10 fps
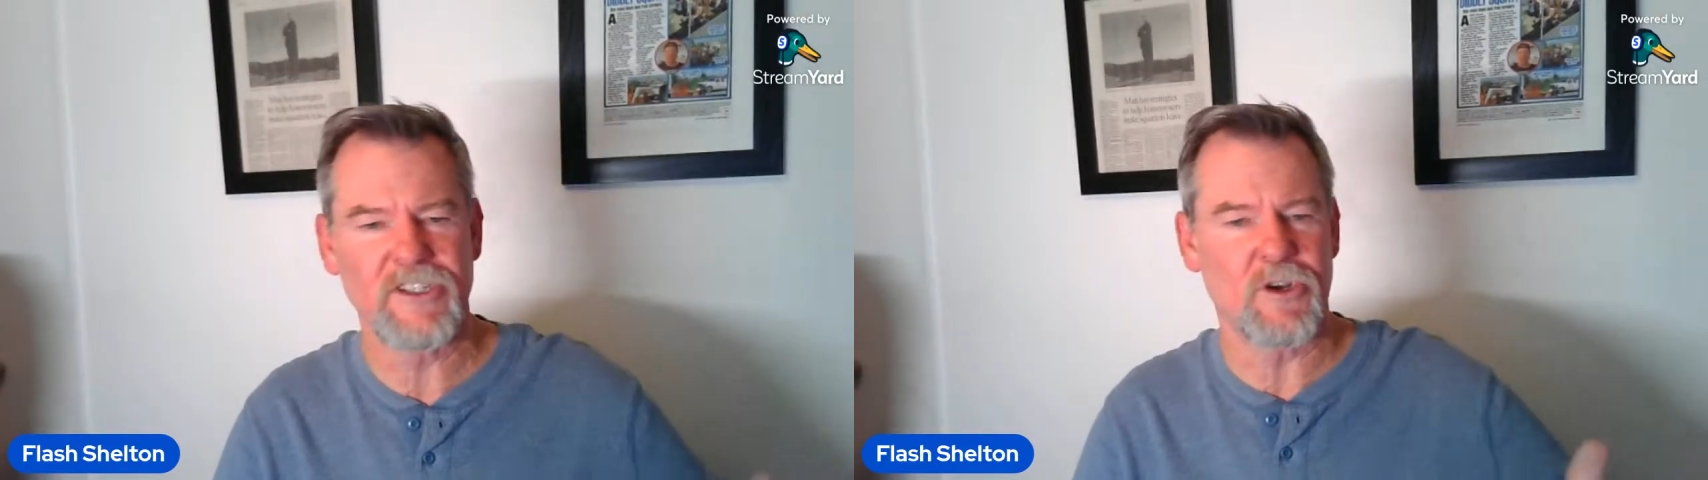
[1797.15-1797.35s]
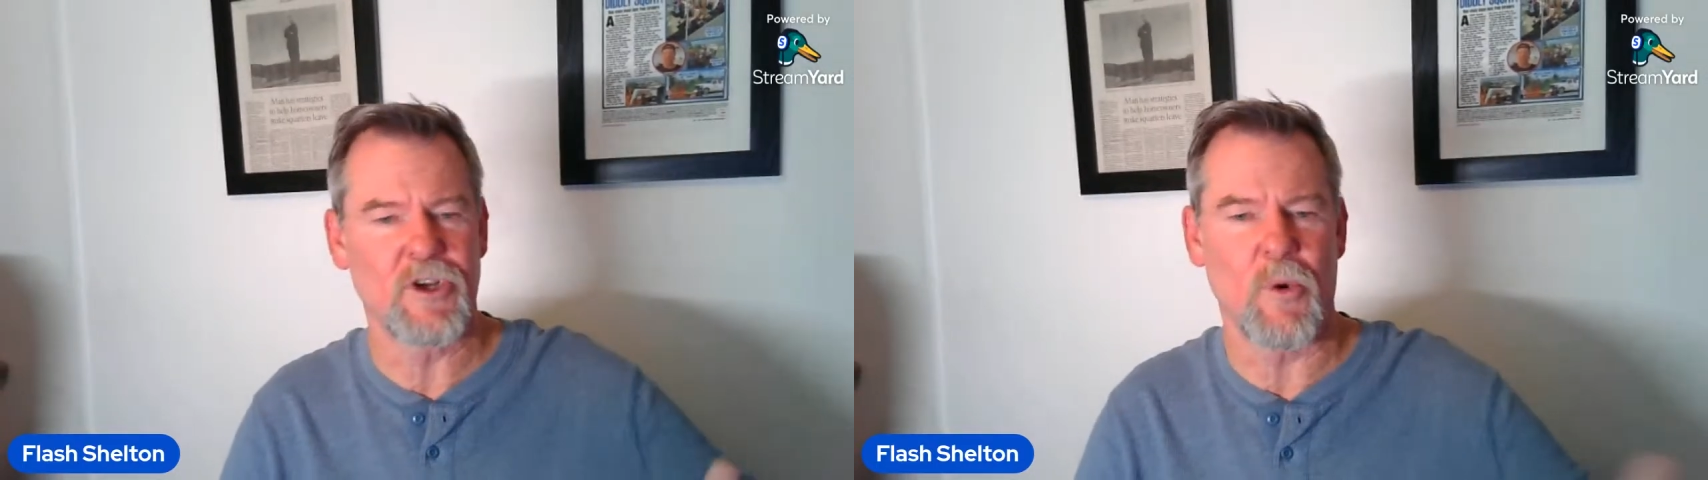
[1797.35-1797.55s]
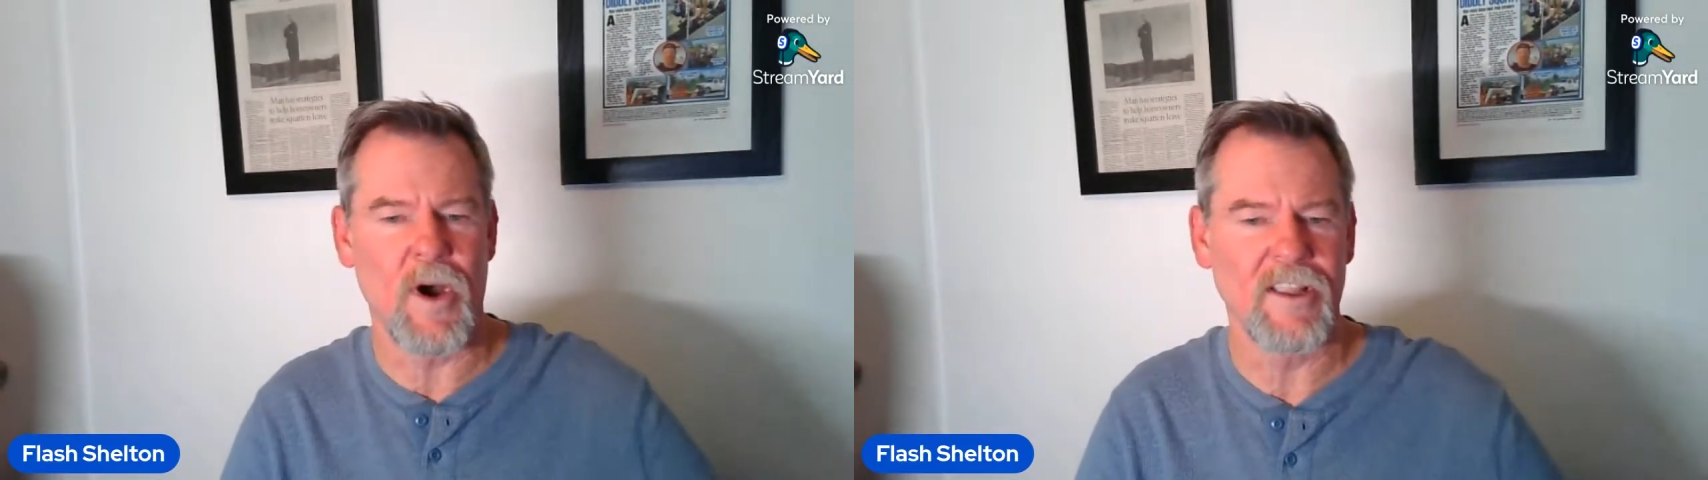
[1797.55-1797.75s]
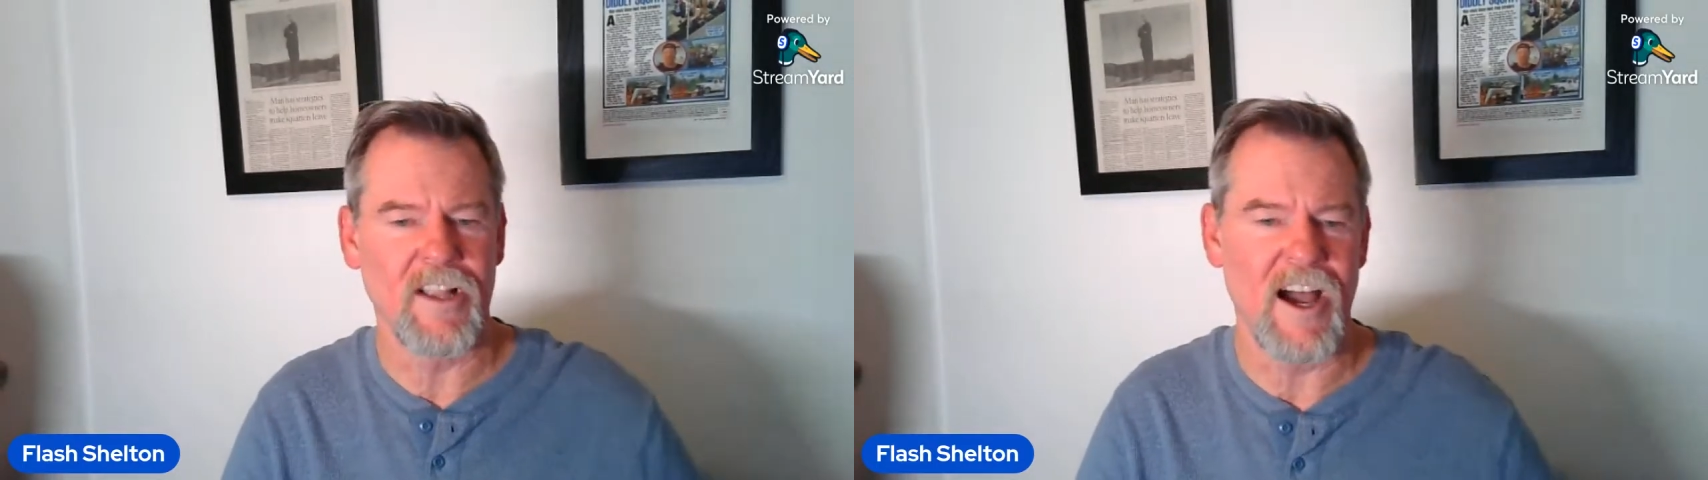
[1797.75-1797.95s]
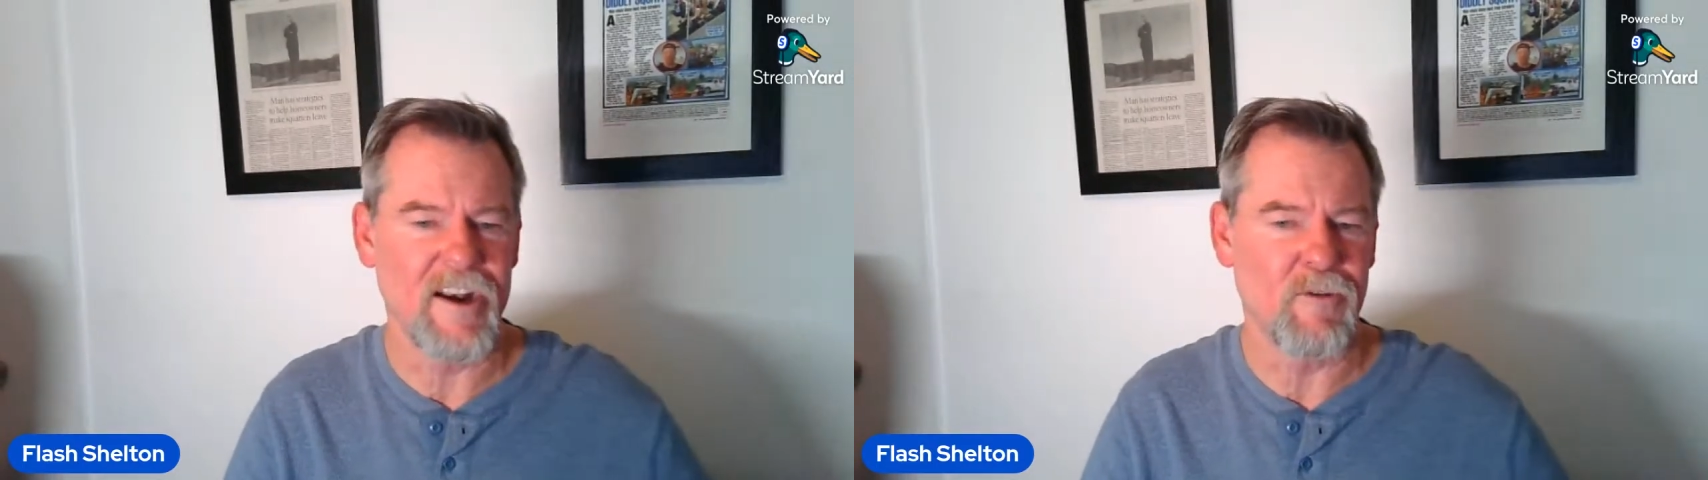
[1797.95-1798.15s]
you can go
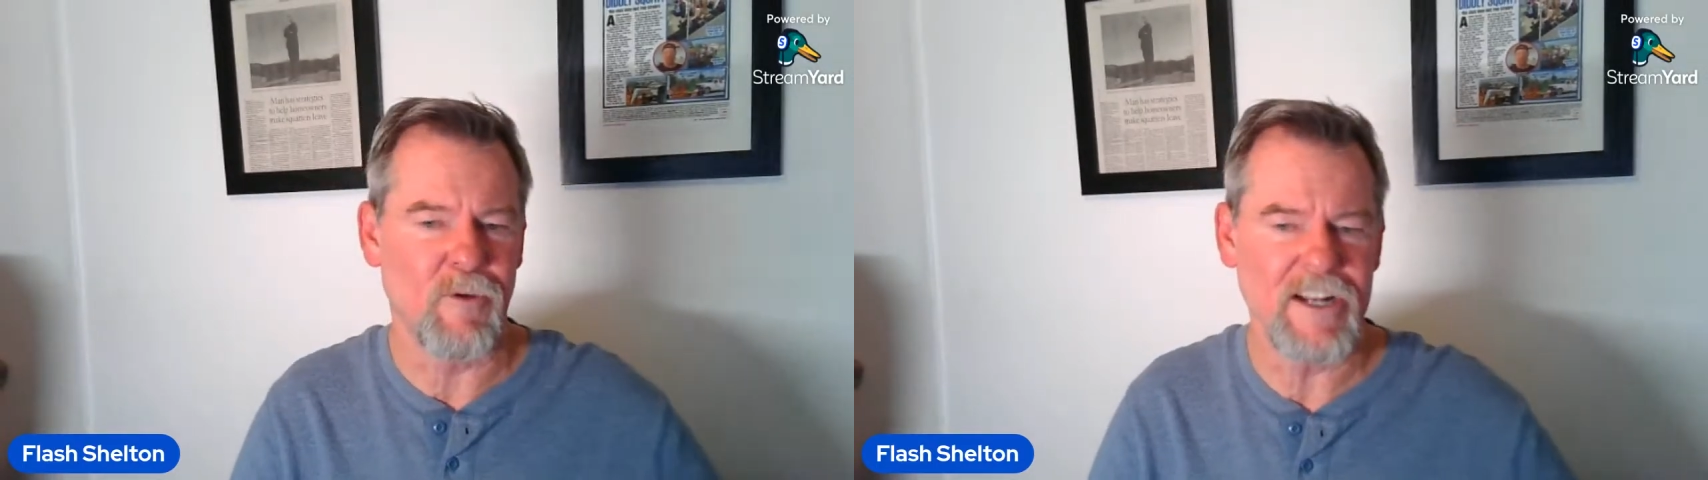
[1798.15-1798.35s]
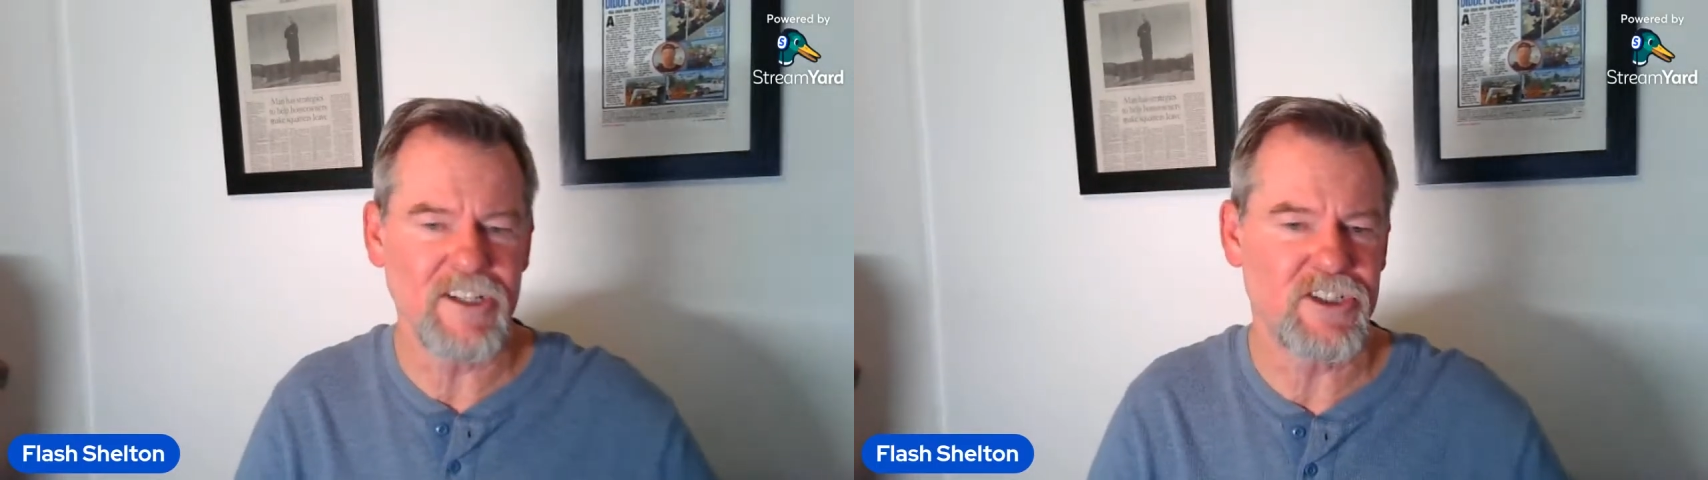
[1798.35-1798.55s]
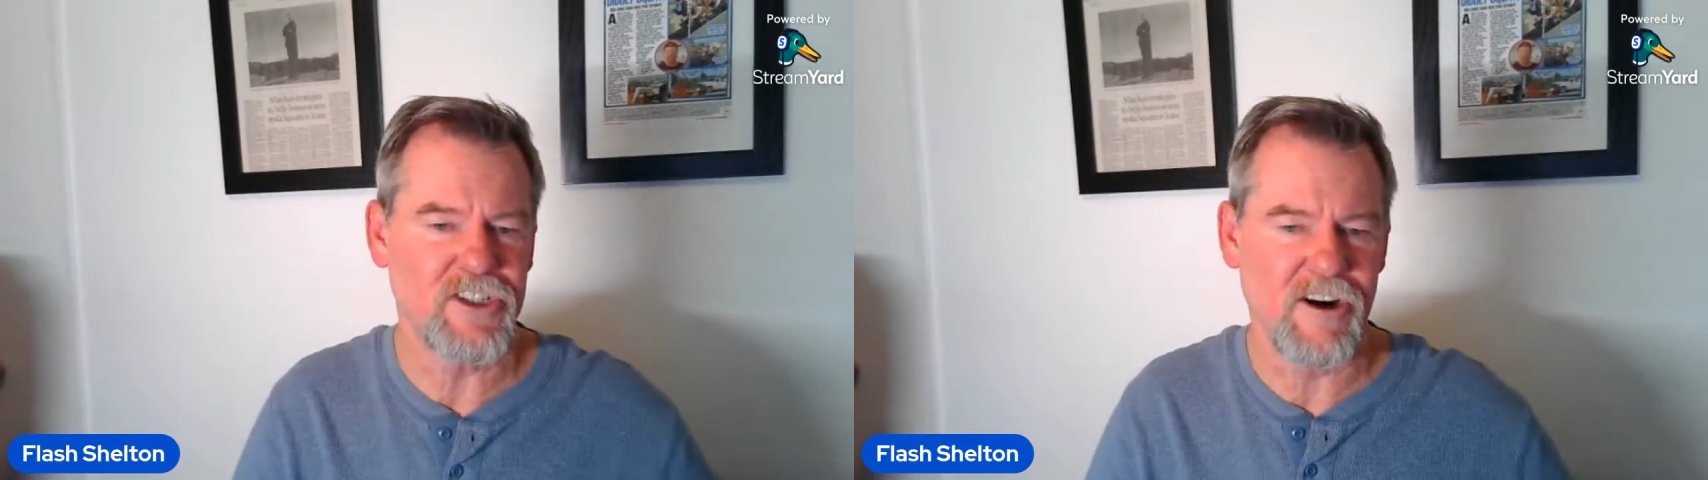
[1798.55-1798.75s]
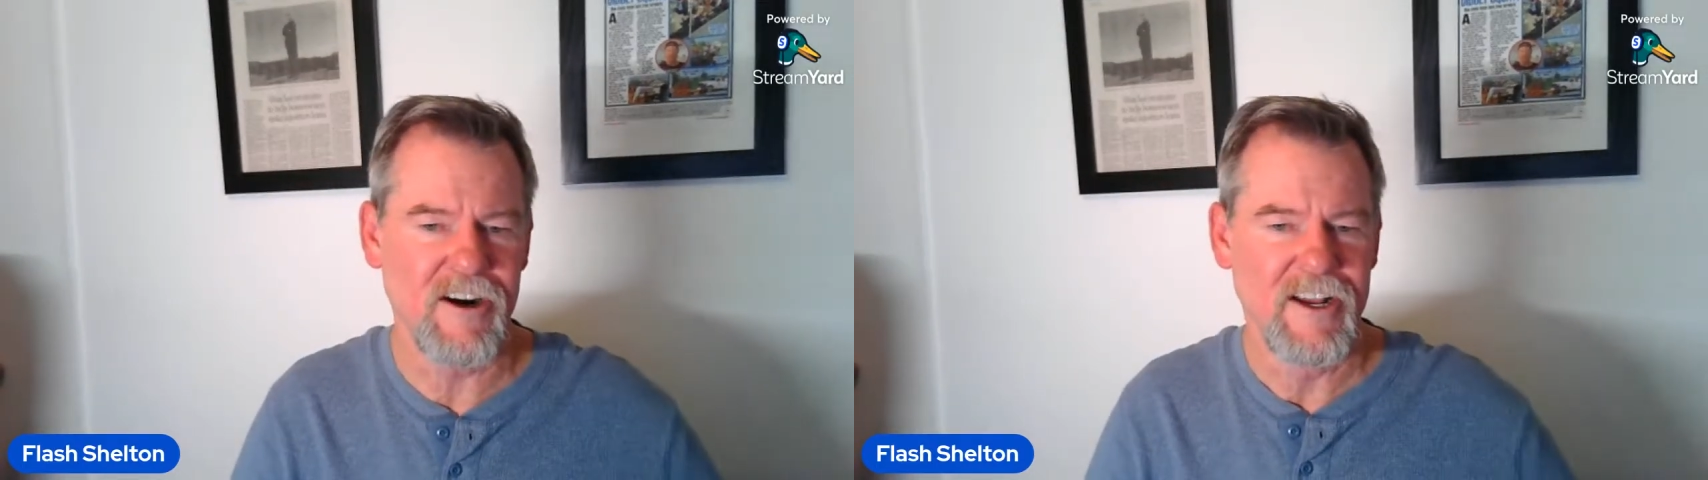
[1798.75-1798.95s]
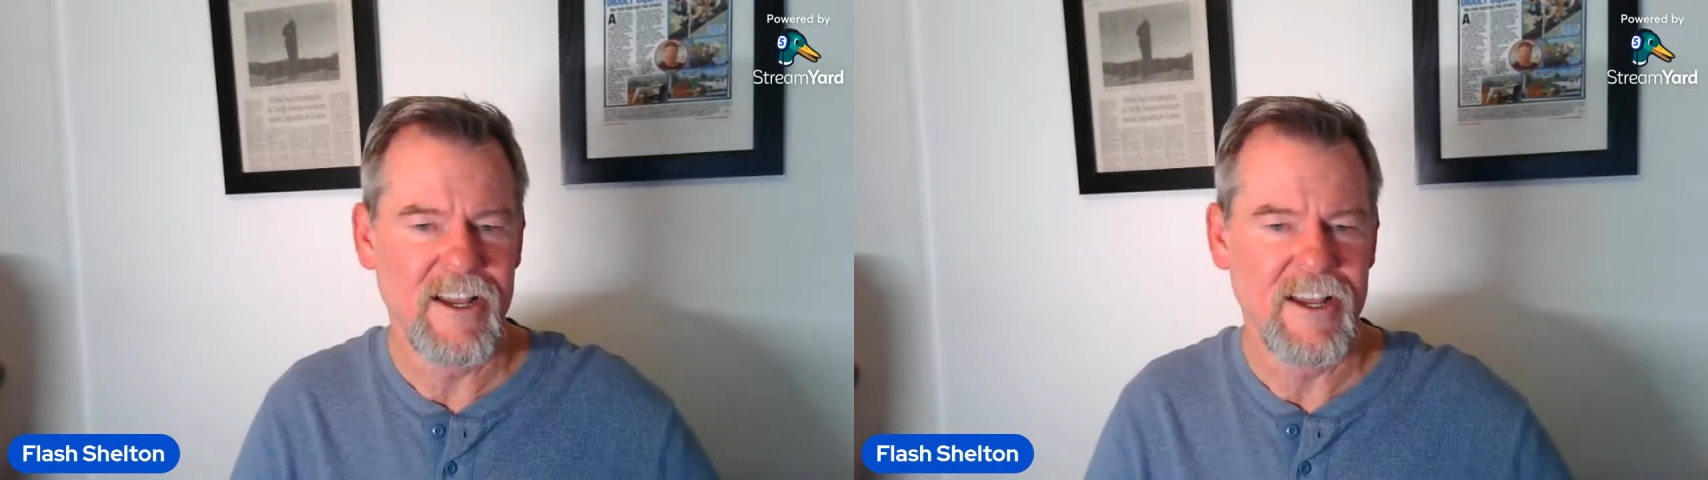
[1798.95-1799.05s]
online and register